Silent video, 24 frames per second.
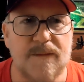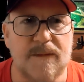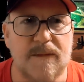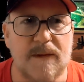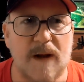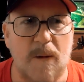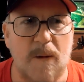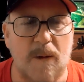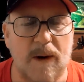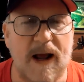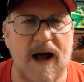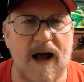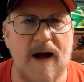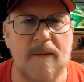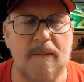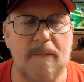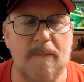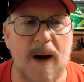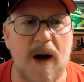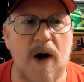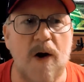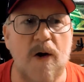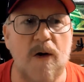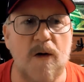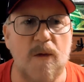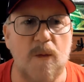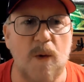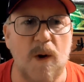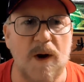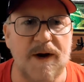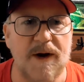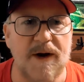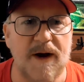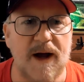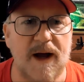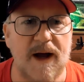I went out and mowed
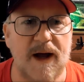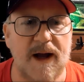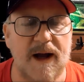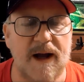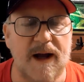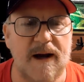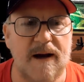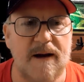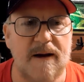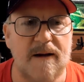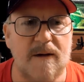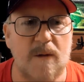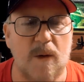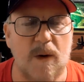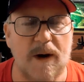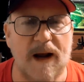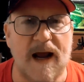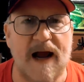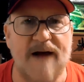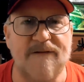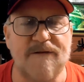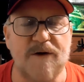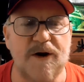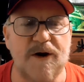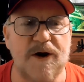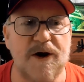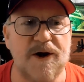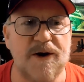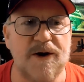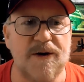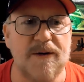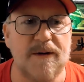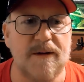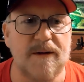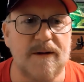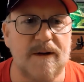one
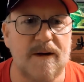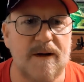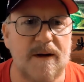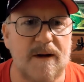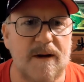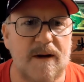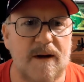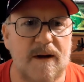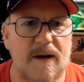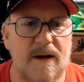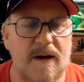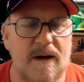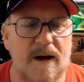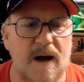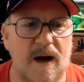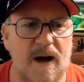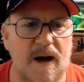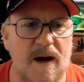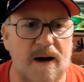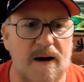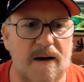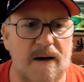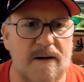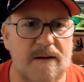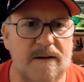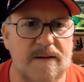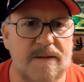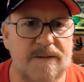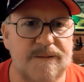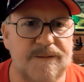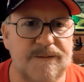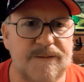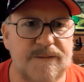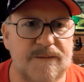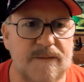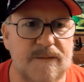afternoon, and
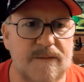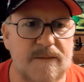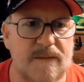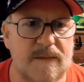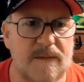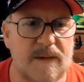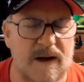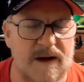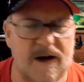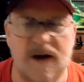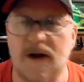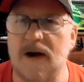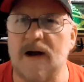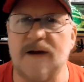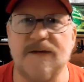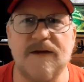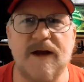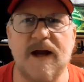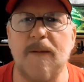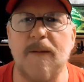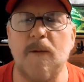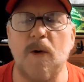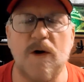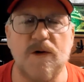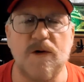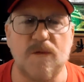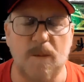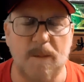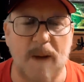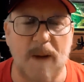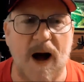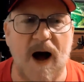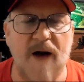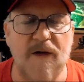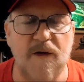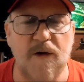the hemorrhoids were
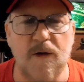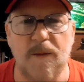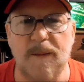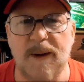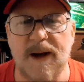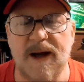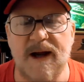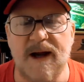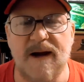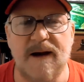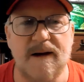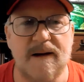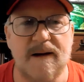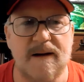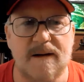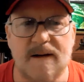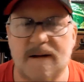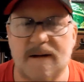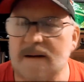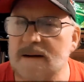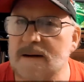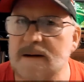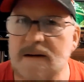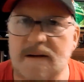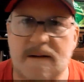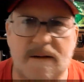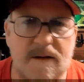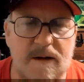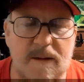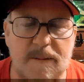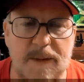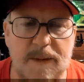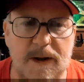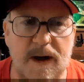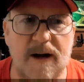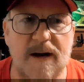bothering me,
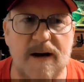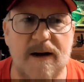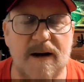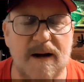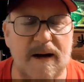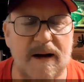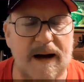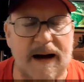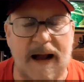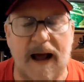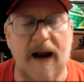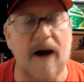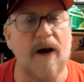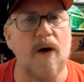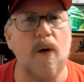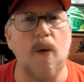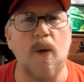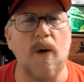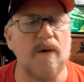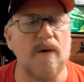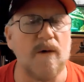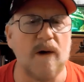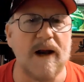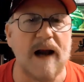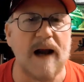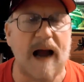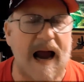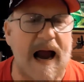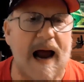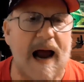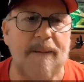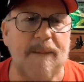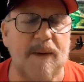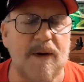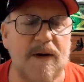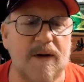and I don't know what really
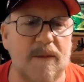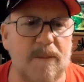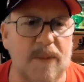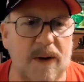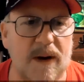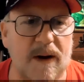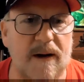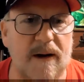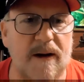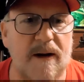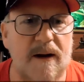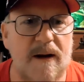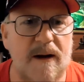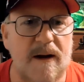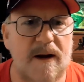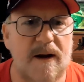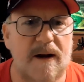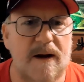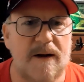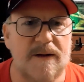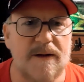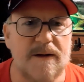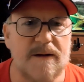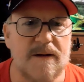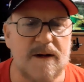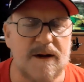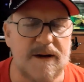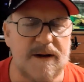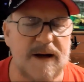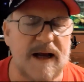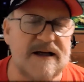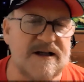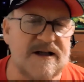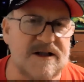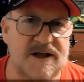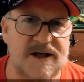happened, but the
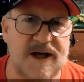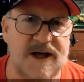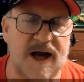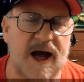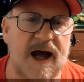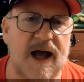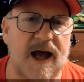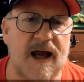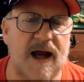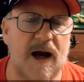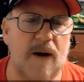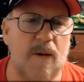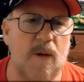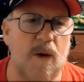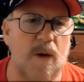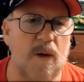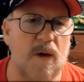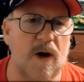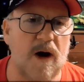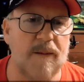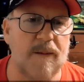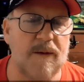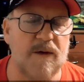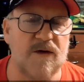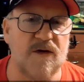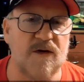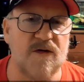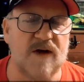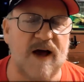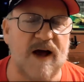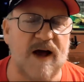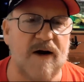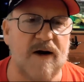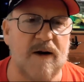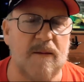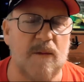next day I woke up, it was a
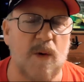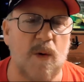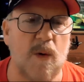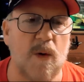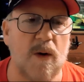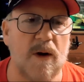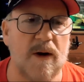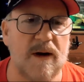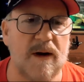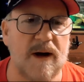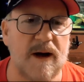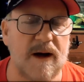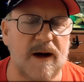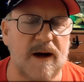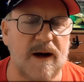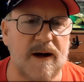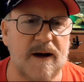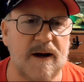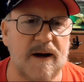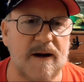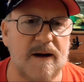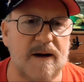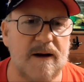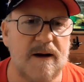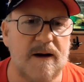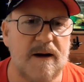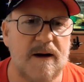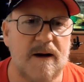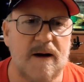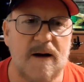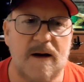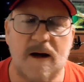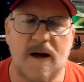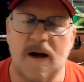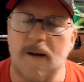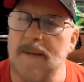Saturday morning, and
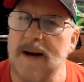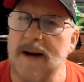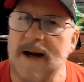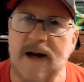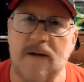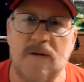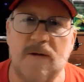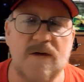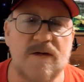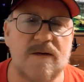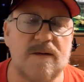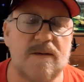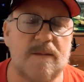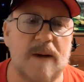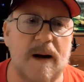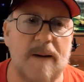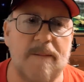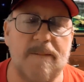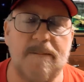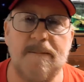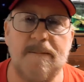man, it was, my